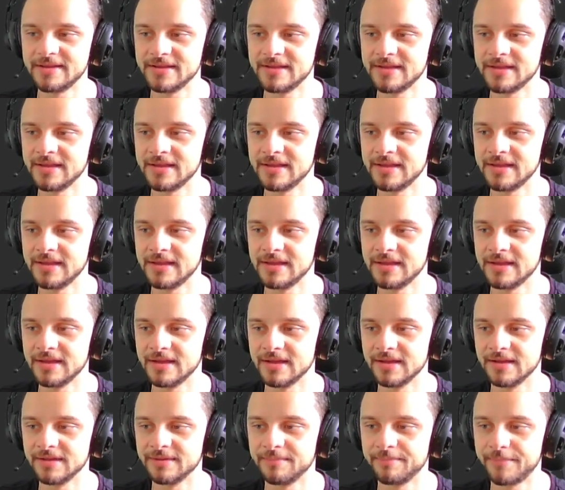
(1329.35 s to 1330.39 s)
the
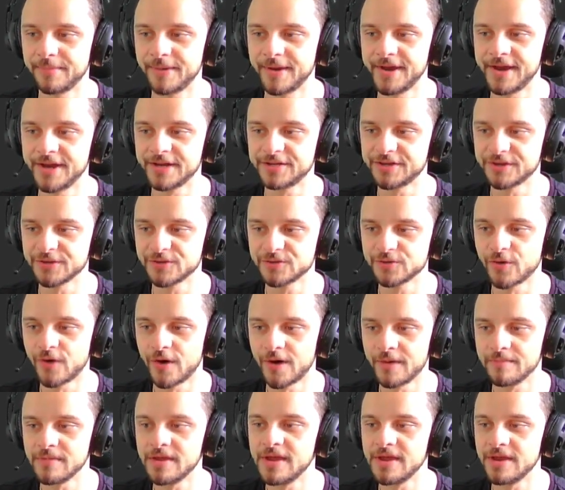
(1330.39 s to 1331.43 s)
player
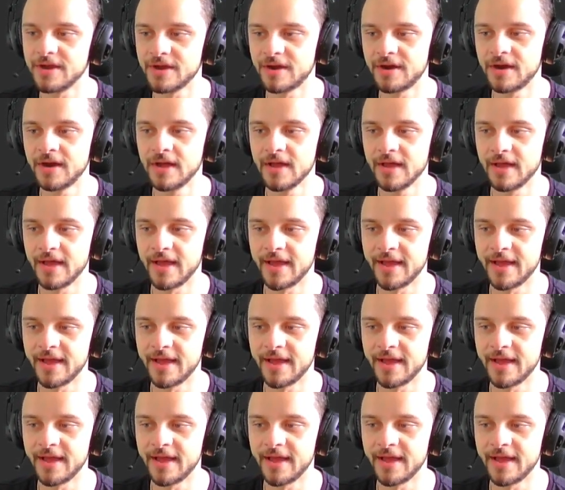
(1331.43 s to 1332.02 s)
transform here,